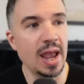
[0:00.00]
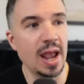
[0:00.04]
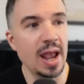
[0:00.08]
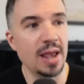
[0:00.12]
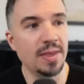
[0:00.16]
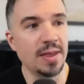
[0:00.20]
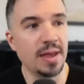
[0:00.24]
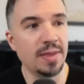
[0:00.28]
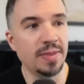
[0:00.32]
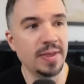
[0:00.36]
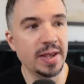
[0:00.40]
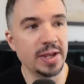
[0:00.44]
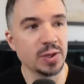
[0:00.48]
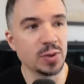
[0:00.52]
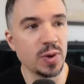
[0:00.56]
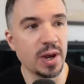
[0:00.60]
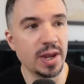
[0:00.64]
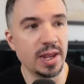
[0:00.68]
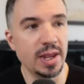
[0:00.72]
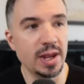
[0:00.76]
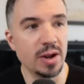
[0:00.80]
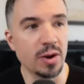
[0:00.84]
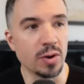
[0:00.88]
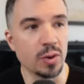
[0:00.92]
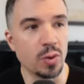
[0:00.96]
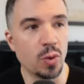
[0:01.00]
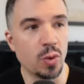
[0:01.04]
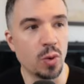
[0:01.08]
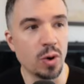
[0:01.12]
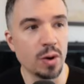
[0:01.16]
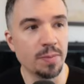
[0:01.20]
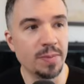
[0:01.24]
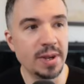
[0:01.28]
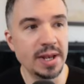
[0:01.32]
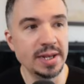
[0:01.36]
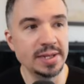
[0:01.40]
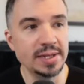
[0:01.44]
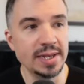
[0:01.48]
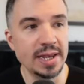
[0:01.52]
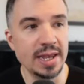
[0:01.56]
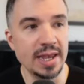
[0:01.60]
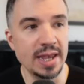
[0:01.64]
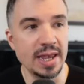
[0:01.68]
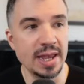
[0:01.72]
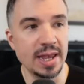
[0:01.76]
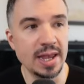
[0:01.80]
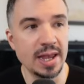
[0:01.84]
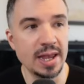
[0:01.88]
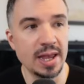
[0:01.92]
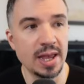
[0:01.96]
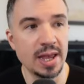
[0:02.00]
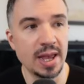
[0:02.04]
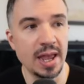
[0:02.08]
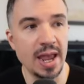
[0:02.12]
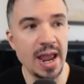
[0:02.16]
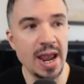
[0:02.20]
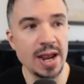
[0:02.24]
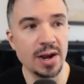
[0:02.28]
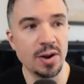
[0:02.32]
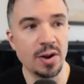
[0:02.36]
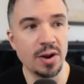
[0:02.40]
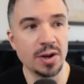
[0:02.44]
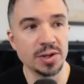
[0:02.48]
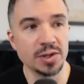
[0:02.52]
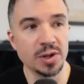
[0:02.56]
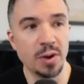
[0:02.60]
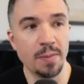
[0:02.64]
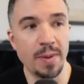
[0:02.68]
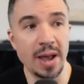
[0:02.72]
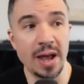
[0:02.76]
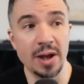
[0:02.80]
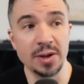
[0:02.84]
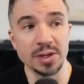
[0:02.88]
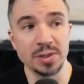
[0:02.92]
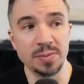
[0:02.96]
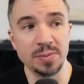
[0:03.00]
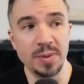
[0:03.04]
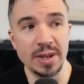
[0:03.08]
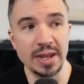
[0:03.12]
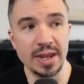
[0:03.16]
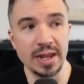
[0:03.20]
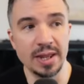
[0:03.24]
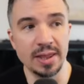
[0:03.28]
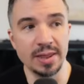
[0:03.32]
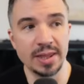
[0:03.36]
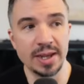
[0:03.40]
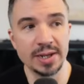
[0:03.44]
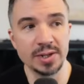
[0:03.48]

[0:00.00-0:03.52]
And then this right here, core PCE and also Powell speaking.